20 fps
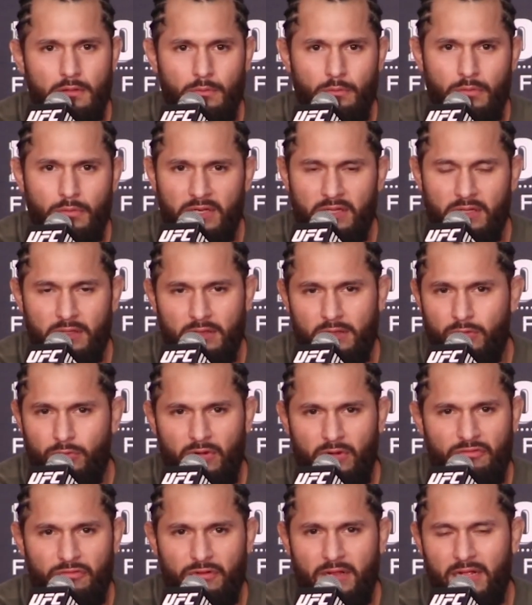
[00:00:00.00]
But the
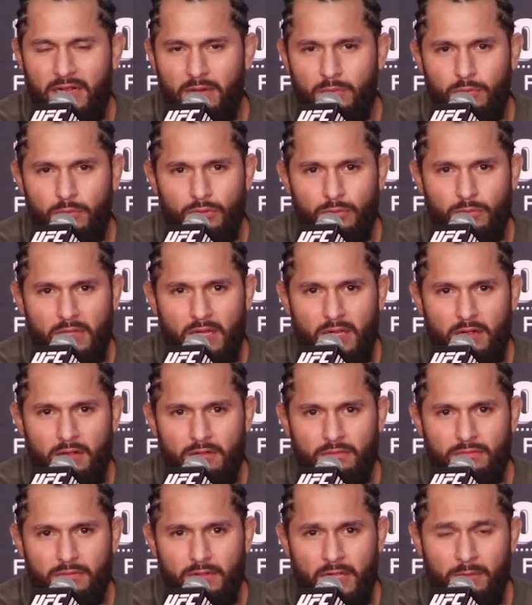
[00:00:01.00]
referee hadn't pulled me
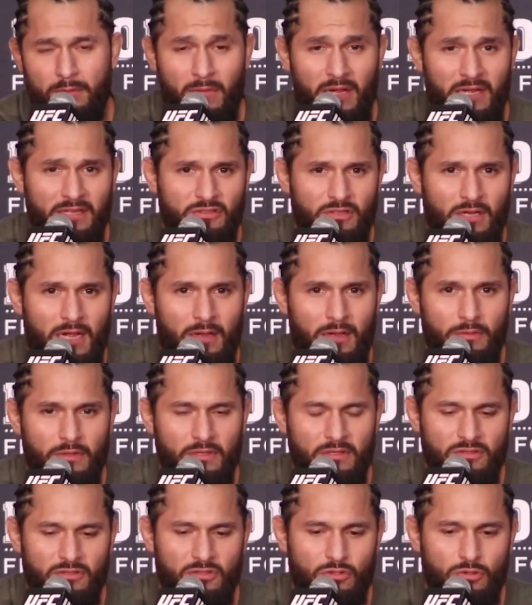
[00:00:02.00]
off. And my job
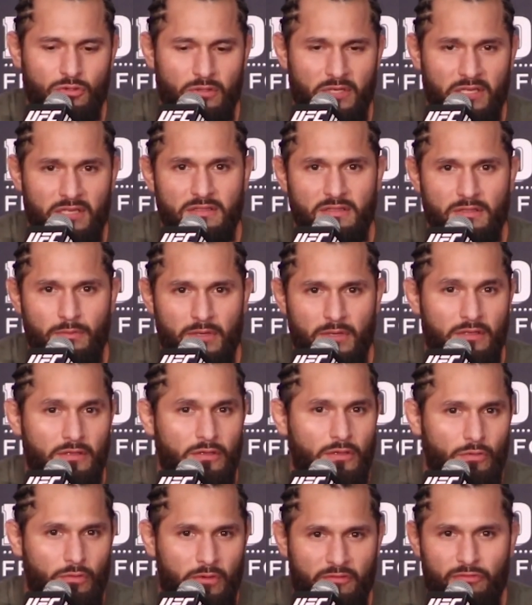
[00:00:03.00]
is to hit somebody
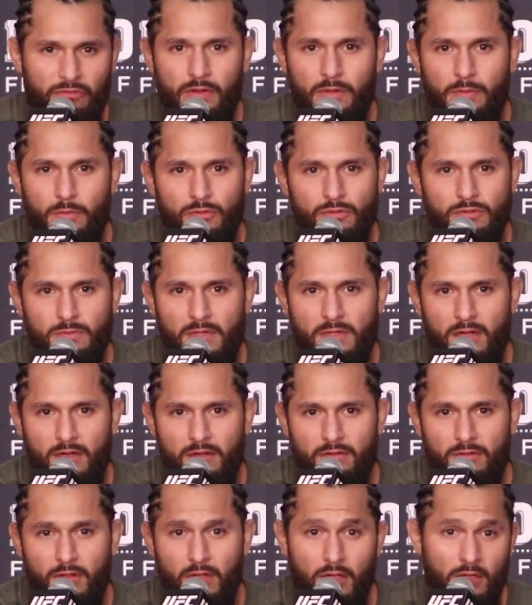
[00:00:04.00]
till the referee pulls me
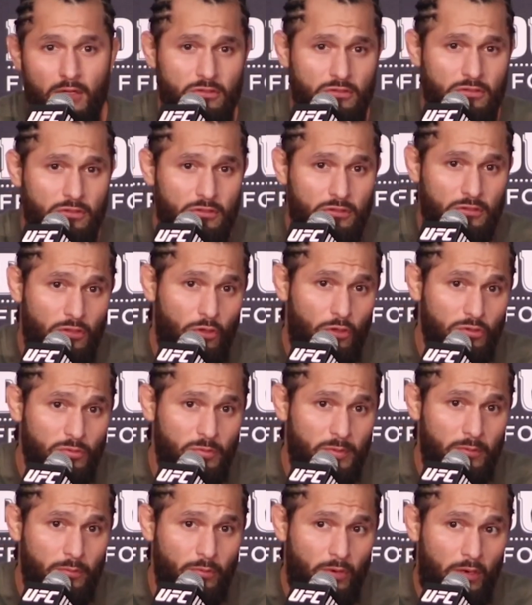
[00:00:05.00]
off. So to those
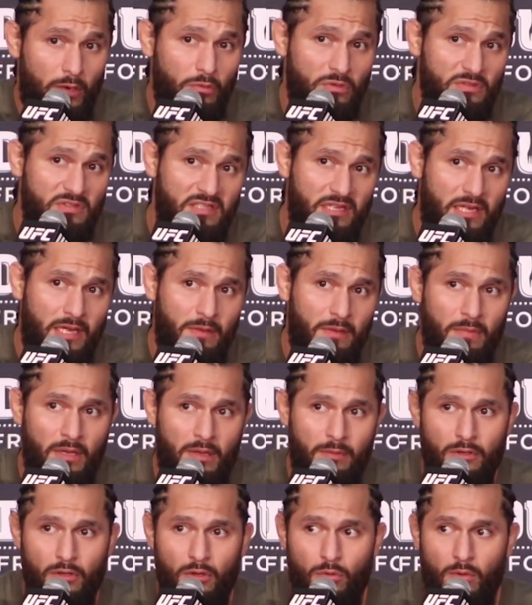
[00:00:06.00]
people, I would say
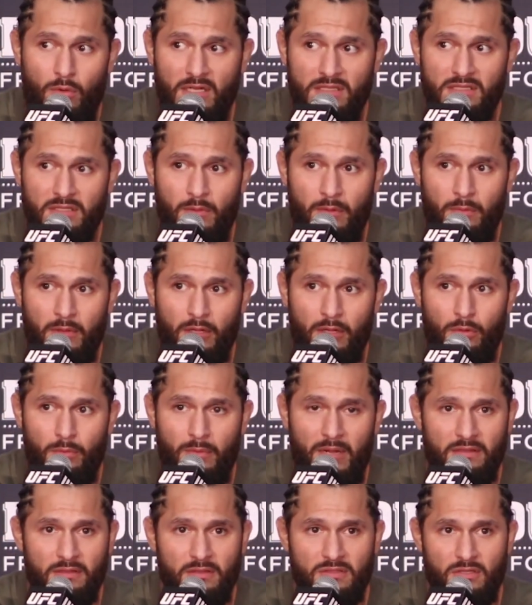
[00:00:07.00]
maybe don't watch him and maybe go
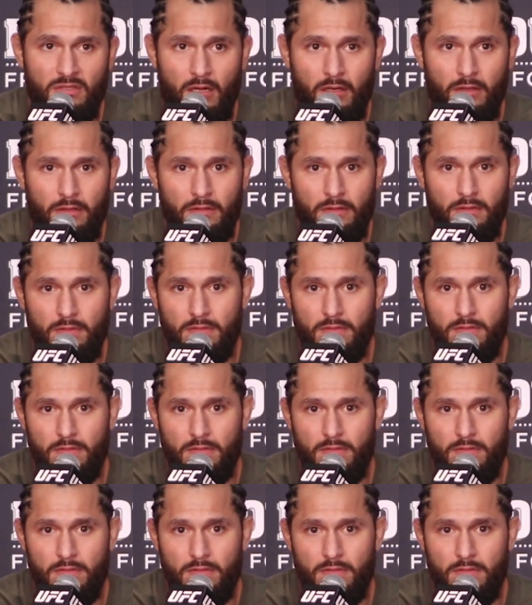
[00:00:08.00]
back to soccer.